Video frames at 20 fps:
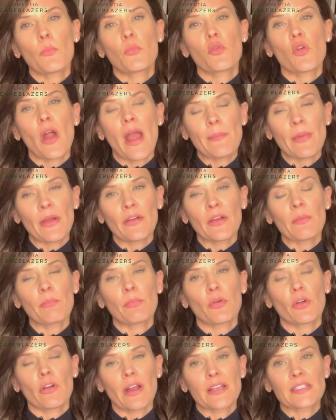primary
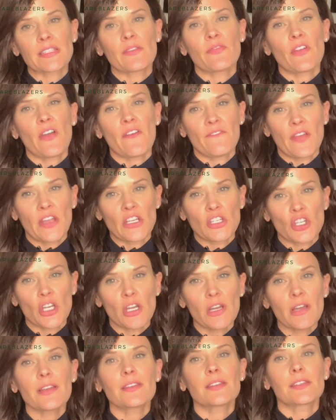progressive
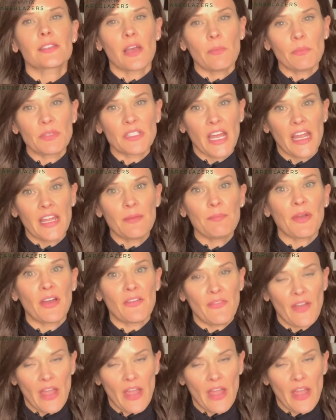aphasia subtype of